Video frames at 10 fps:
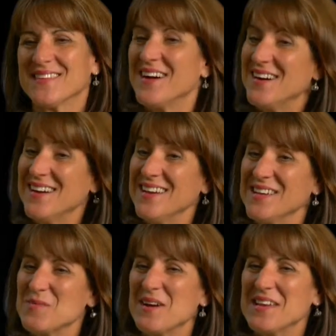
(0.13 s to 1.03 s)

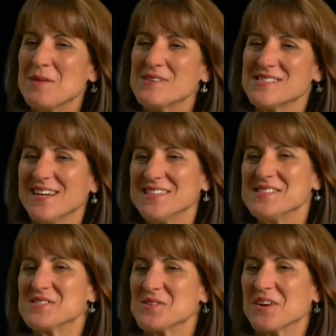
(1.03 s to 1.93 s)
Hi, my name is Eileen
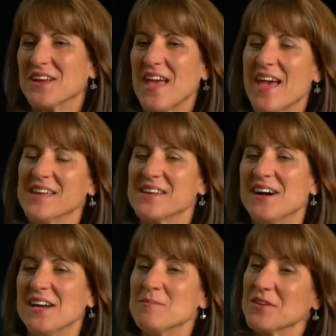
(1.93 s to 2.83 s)
Storck, and
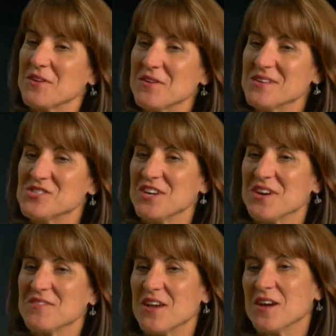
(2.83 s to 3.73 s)
I am the current chair
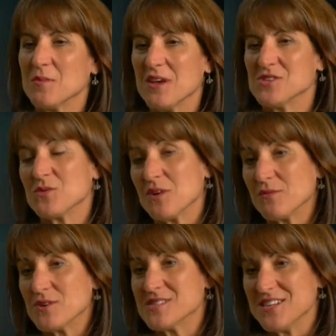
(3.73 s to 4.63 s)
of the Occupational
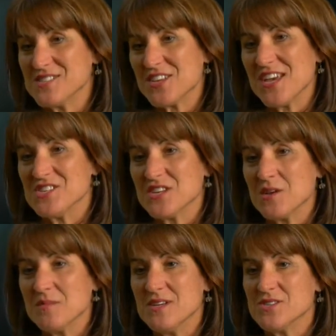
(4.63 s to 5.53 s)
Workforce and Education
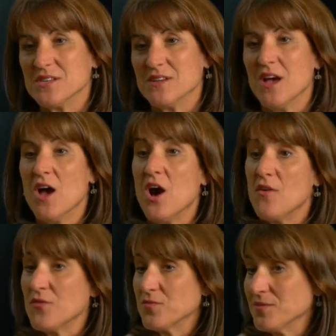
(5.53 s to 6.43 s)
Commission,
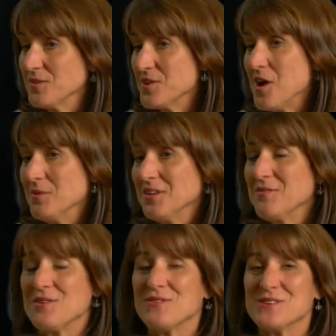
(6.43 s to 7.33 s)
commonly
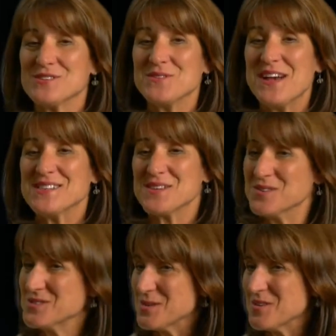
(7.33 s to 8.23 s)
referred to as
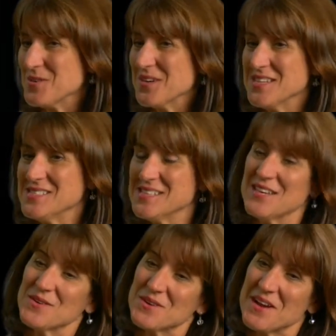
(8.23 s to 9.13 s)

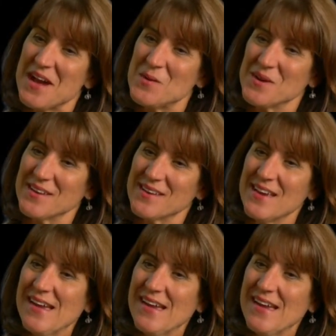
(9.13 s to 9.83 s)
OWEC or OWEC.